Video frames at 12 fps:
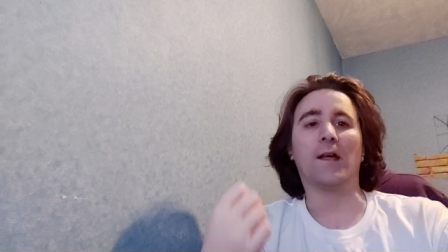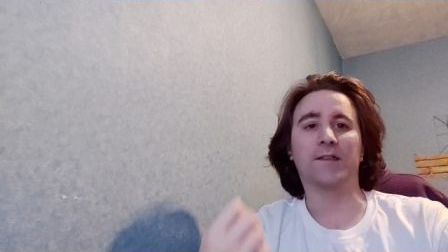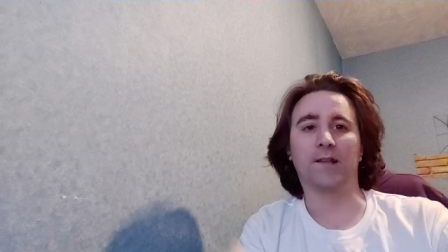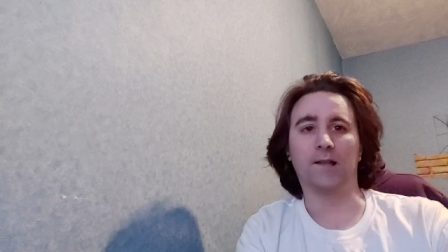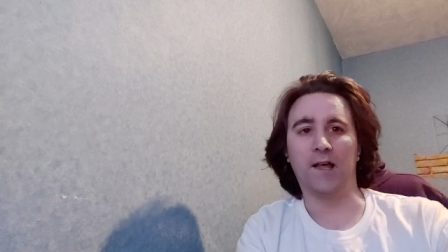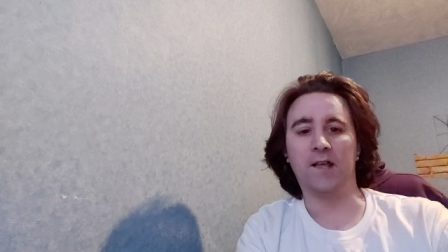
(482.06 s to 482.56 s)

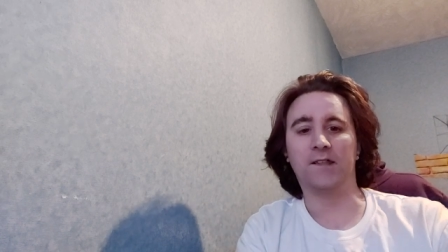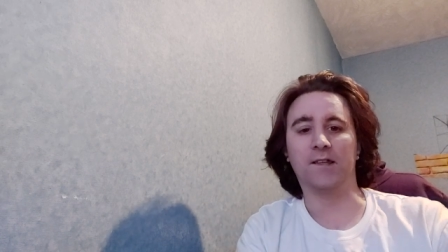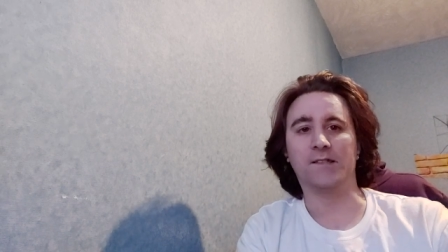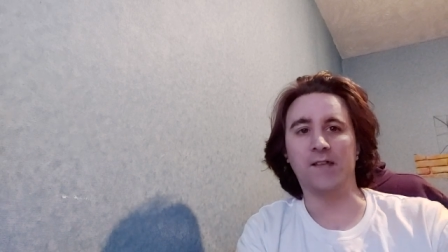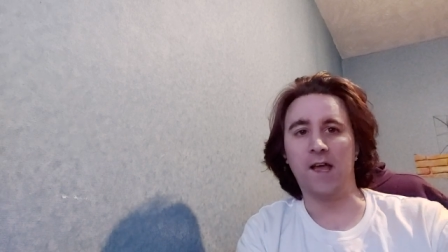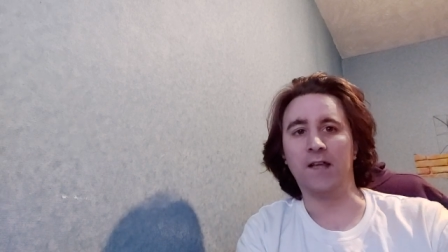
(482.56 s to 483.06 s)
at a
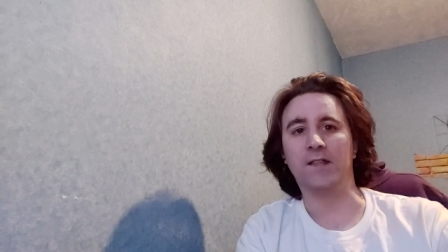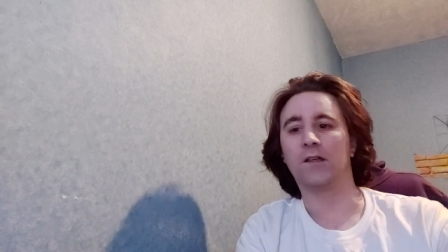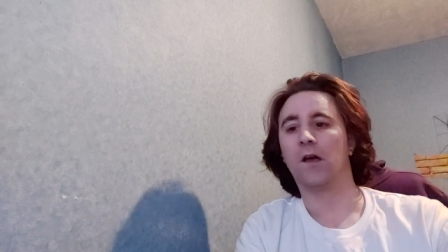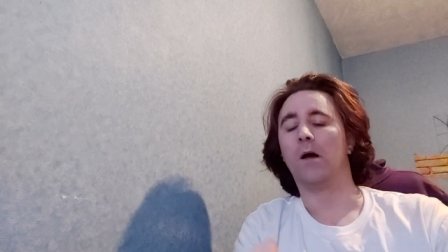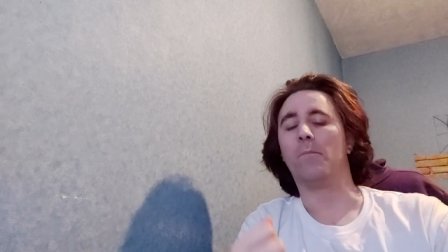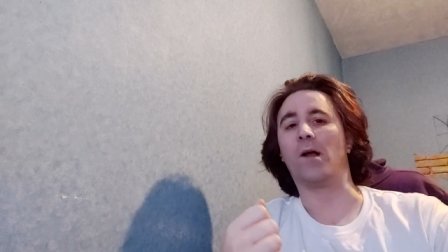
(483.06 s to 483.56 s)
later date.
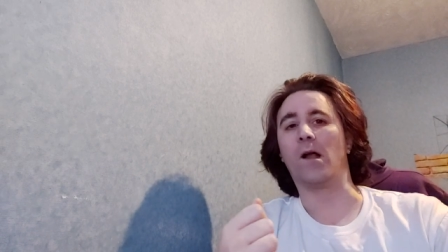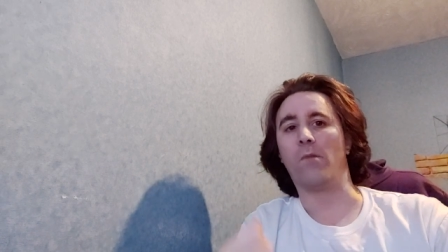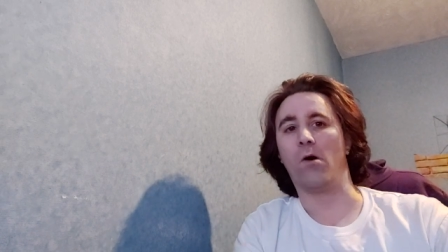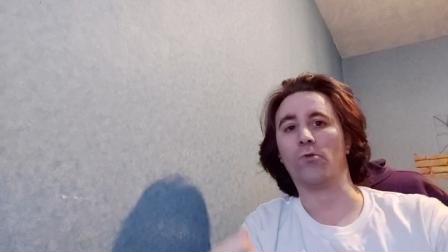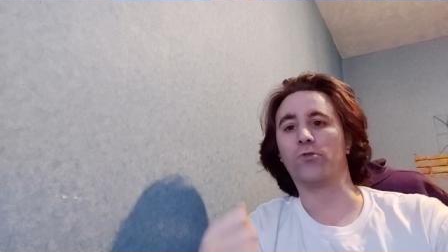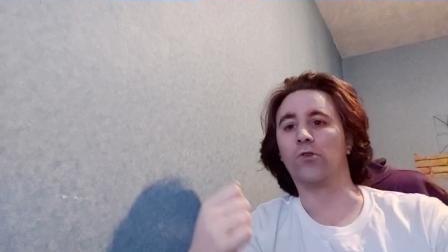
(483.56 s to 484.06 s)
But I'm
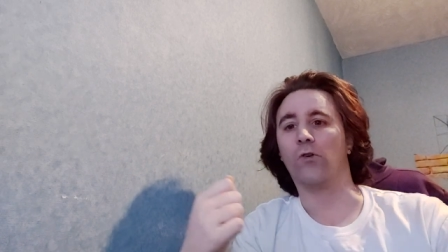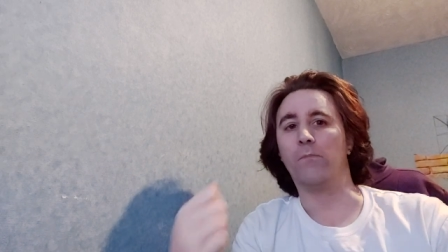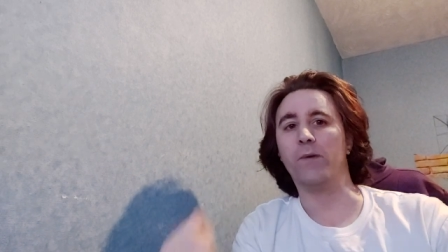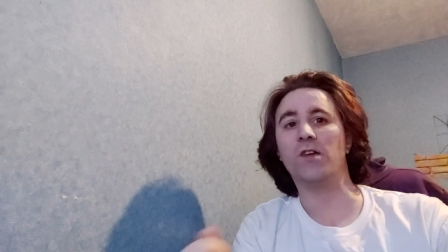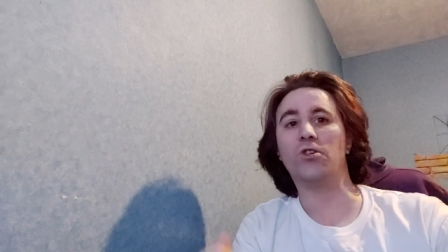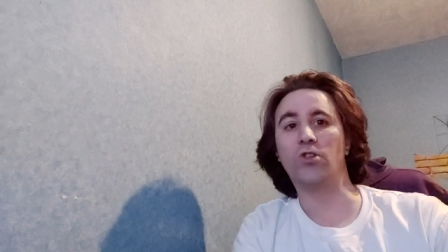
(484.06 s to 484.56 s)
also a
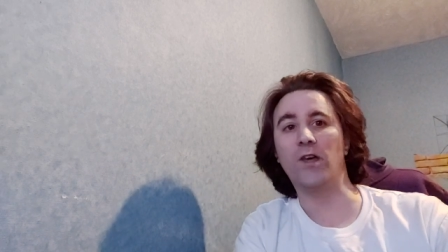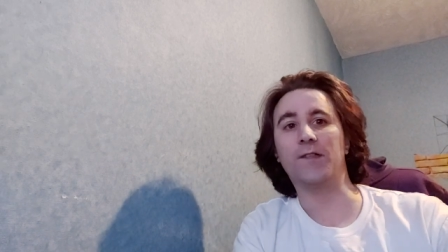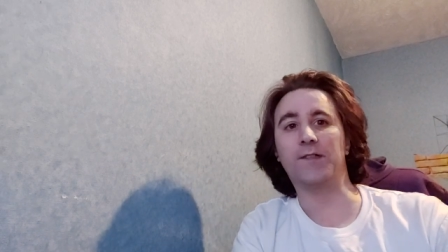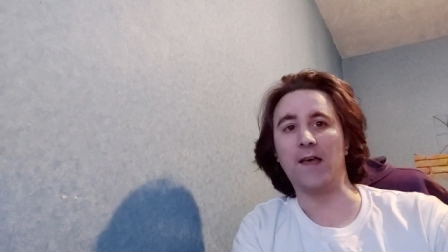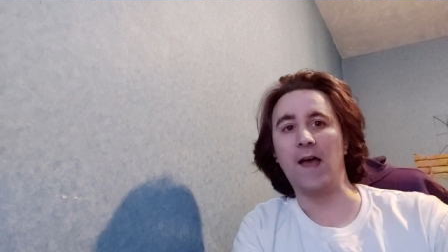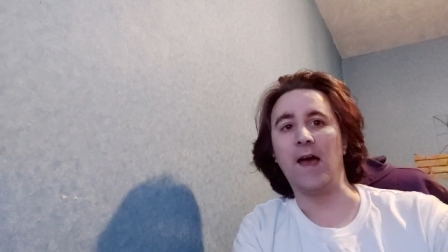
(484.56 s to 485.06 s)
bit shit
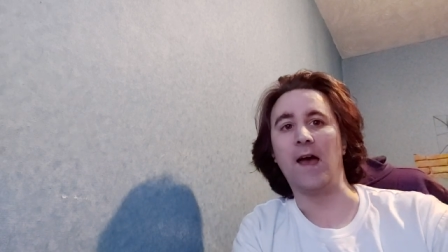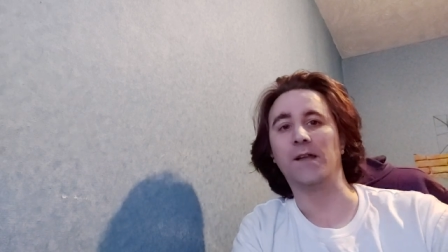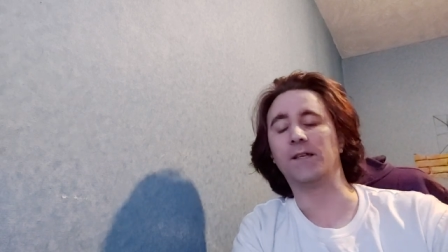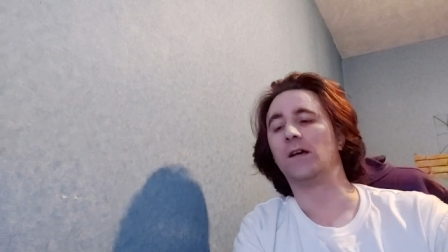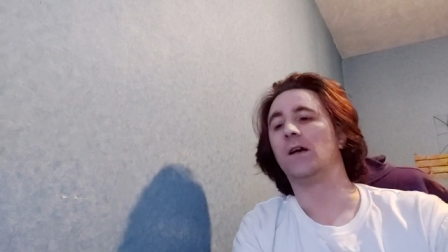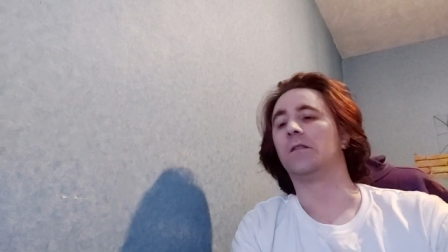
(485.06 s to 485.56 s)

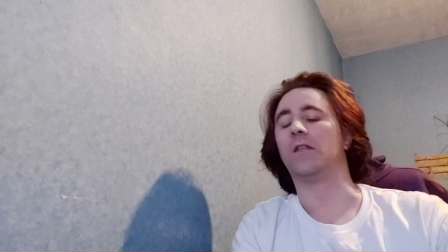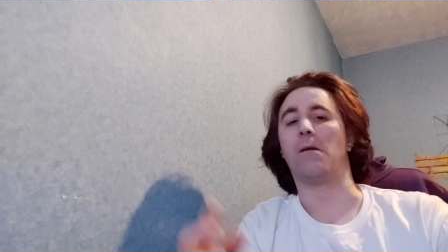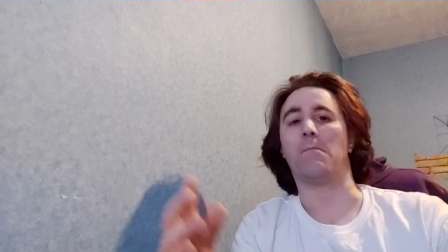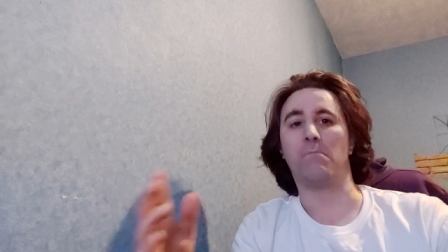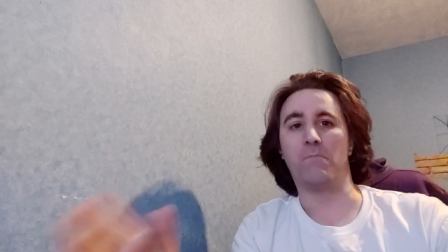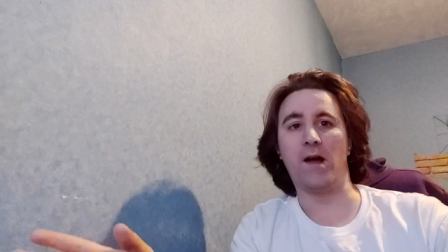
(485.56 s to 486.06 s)
scared
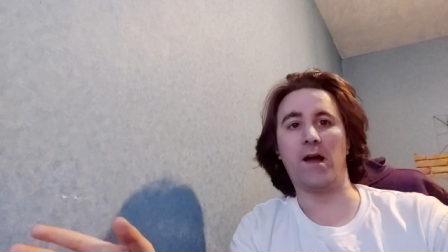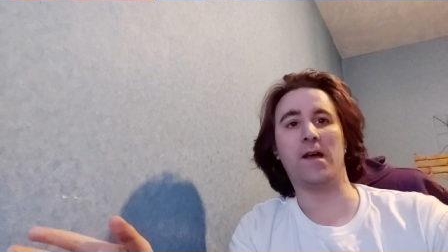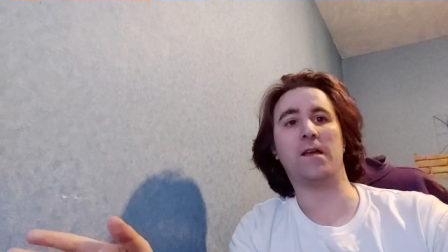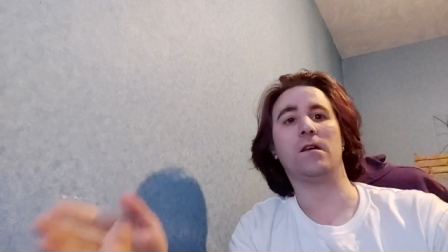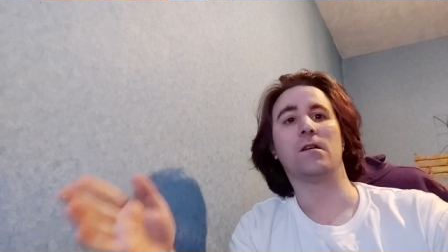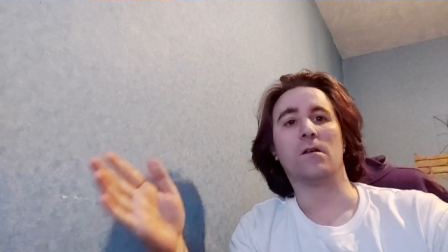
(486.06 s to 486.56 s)
that
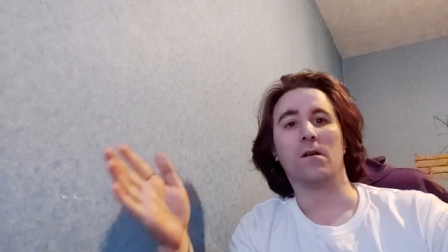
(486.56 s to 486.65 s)
my